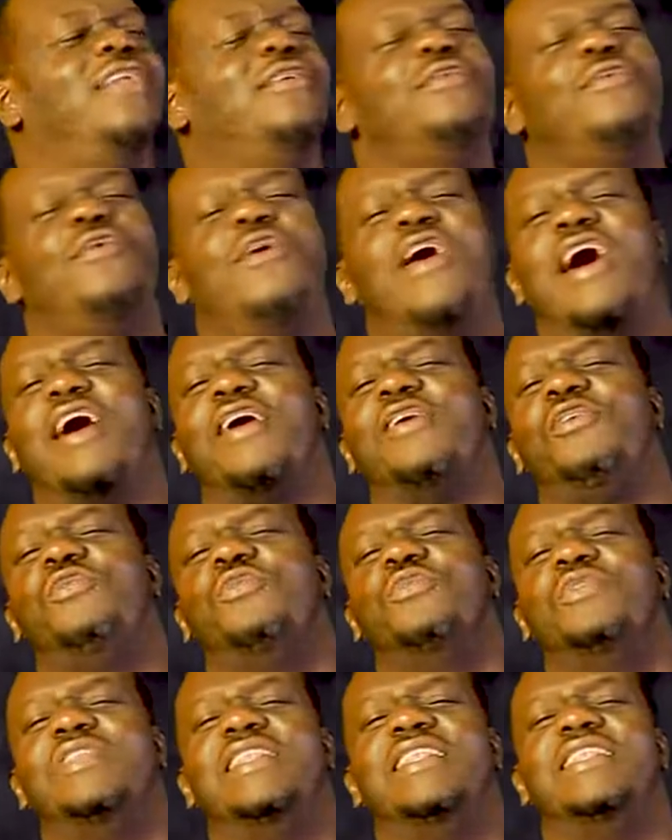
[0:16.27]
don't know how
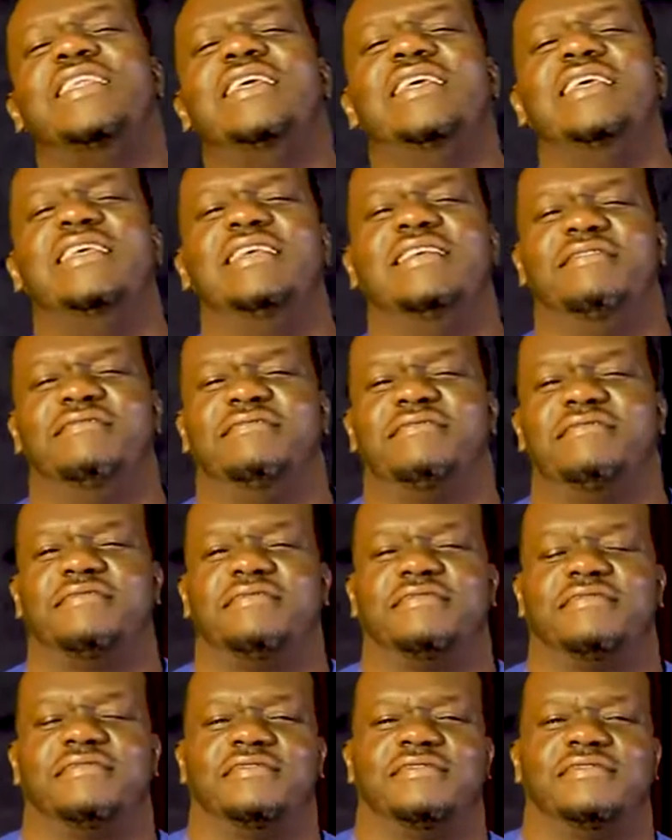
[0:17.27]
you live.
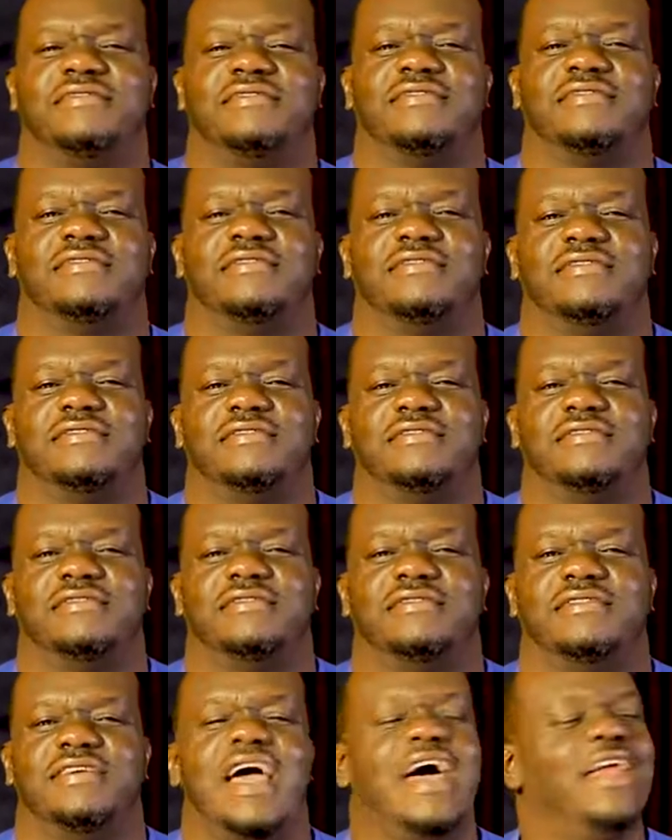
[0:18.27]

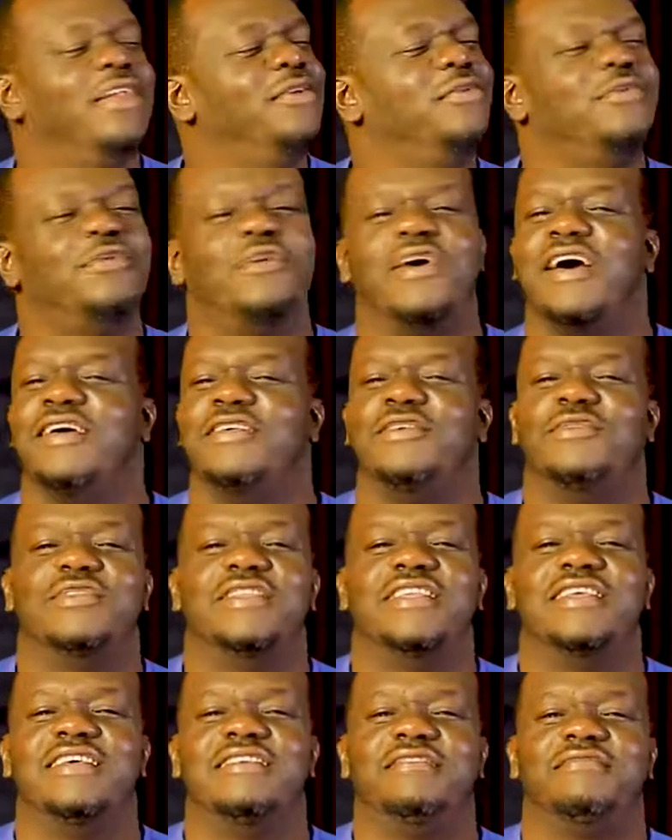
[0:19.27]
I don't know how you
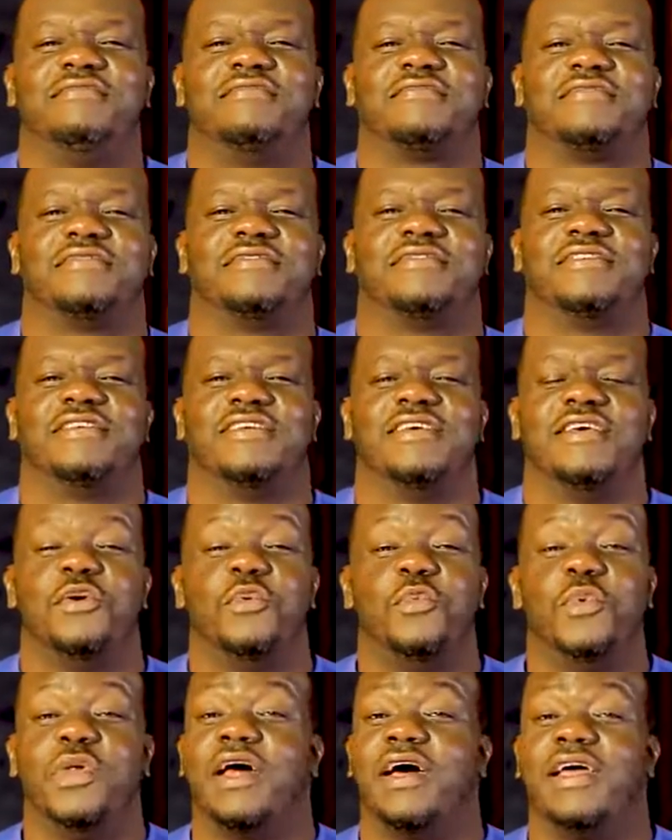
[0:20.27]
live
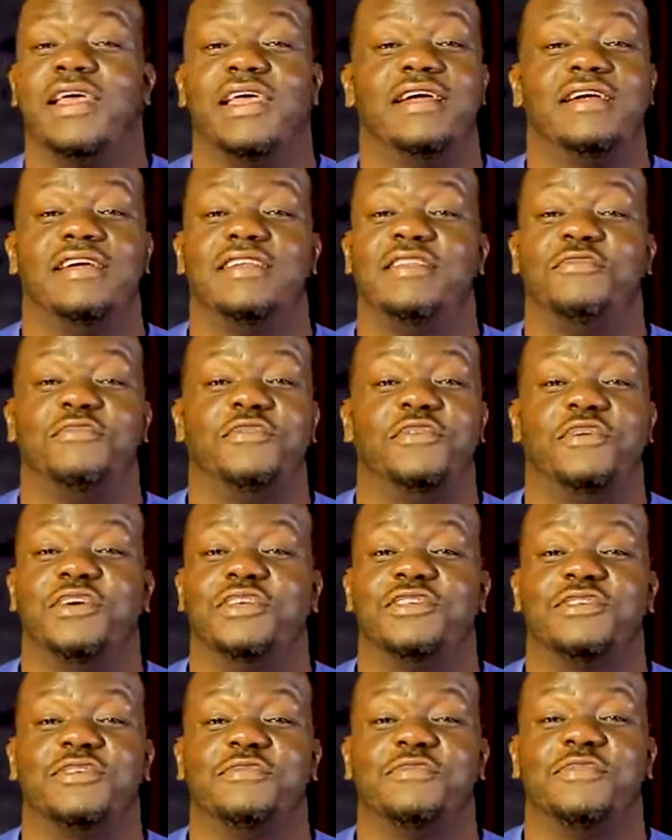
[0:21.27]
without hearing the
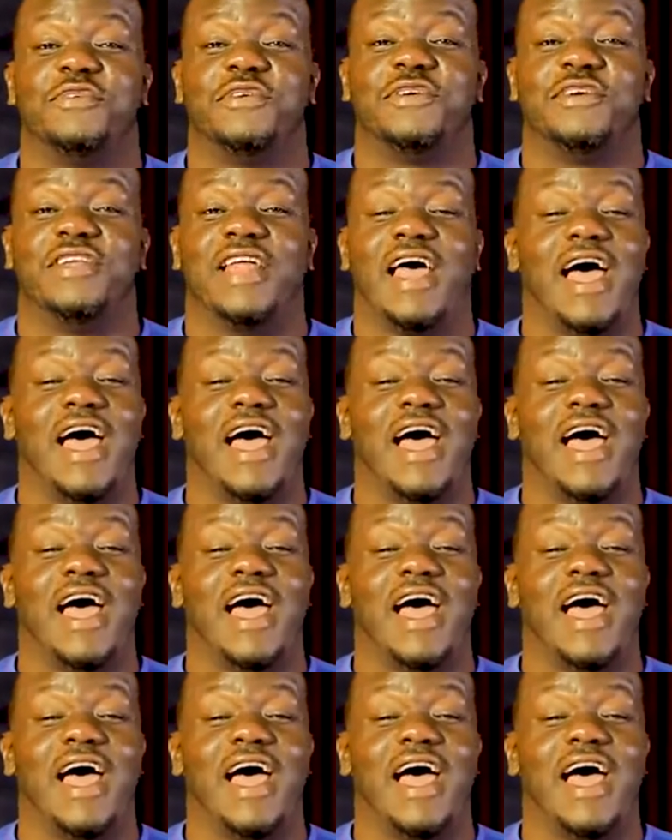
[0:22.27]
voice of God.